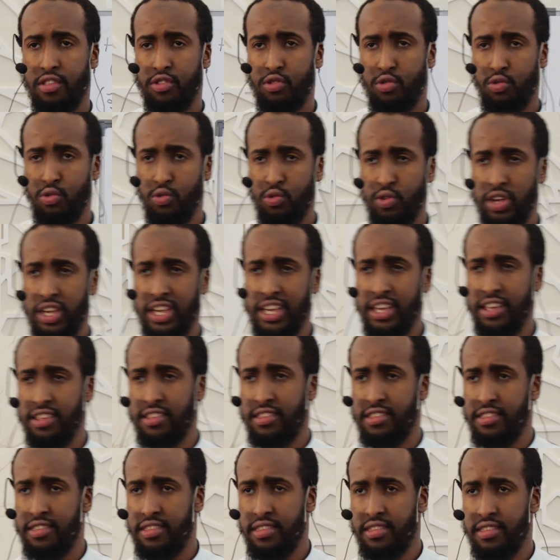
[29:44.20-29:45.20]
to
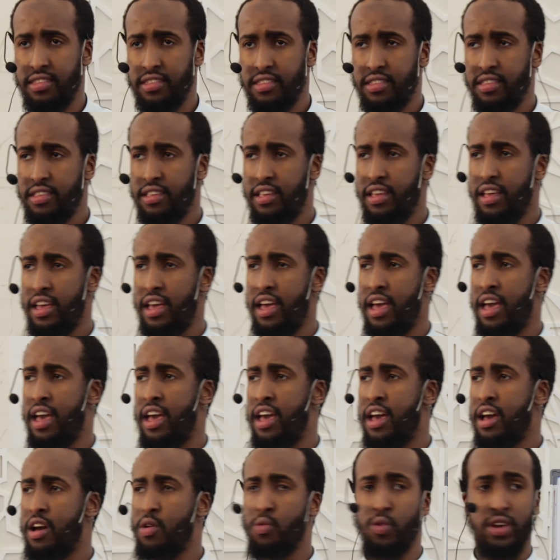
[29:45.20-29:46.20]
his
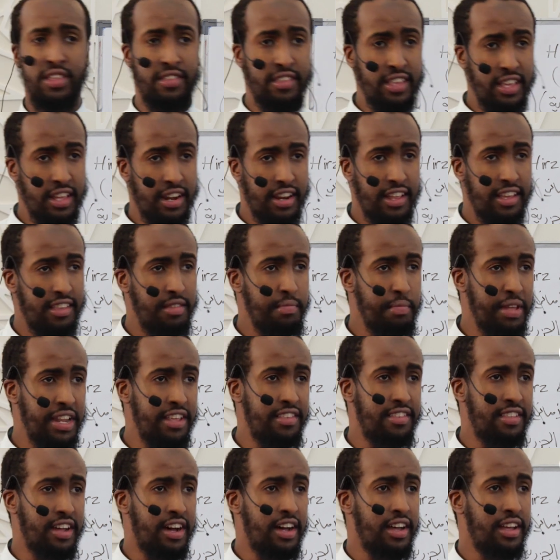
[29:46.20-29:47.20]
wazir, his
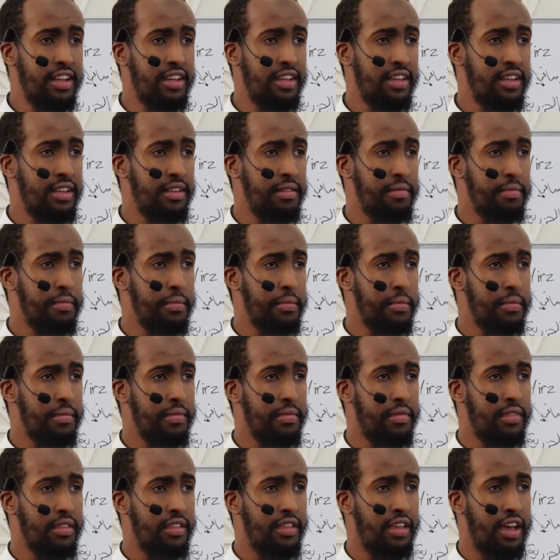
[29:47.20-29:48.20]
minister,
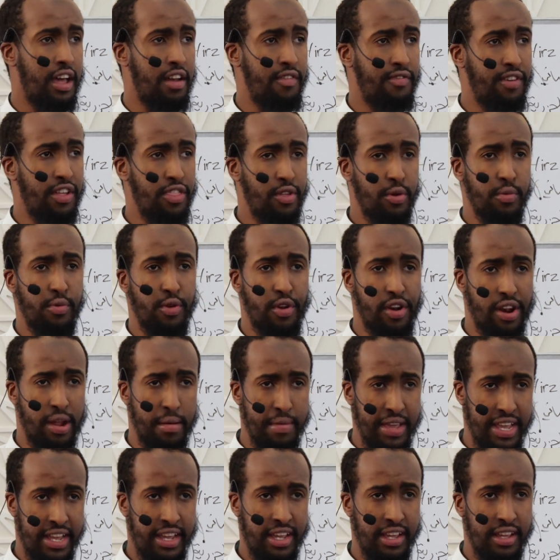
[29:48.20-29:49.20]
Al-Fadl ibn
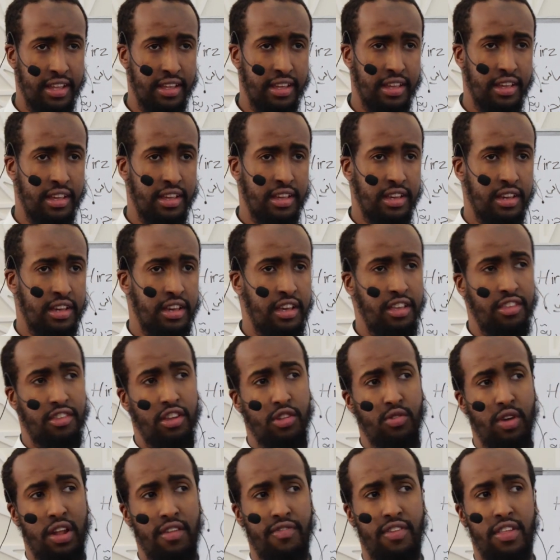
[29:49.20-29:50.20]
Rabi'. He
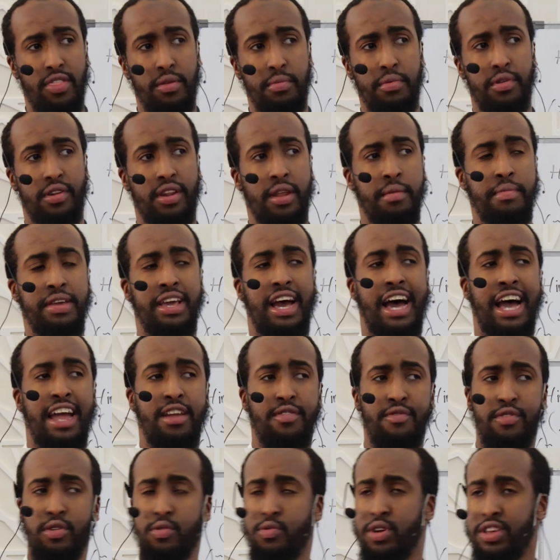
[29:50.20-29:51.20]
said to Al-Fadl ibn Rabi',
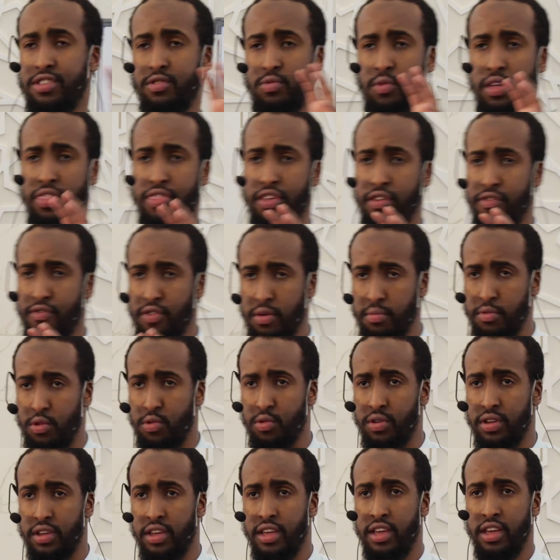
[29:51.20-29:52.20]
I request one thing from
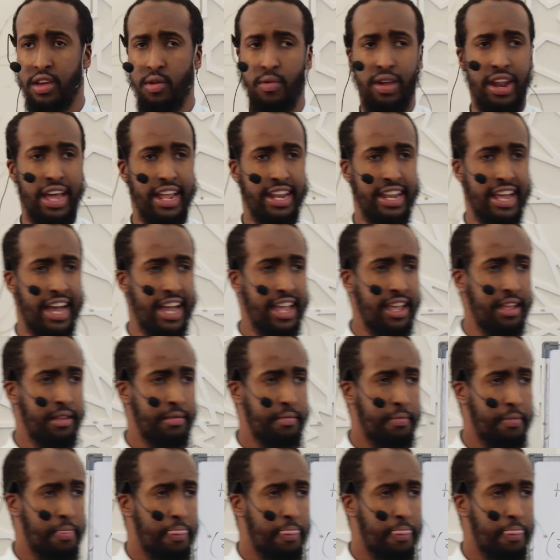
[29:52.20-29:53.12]
you. When I die,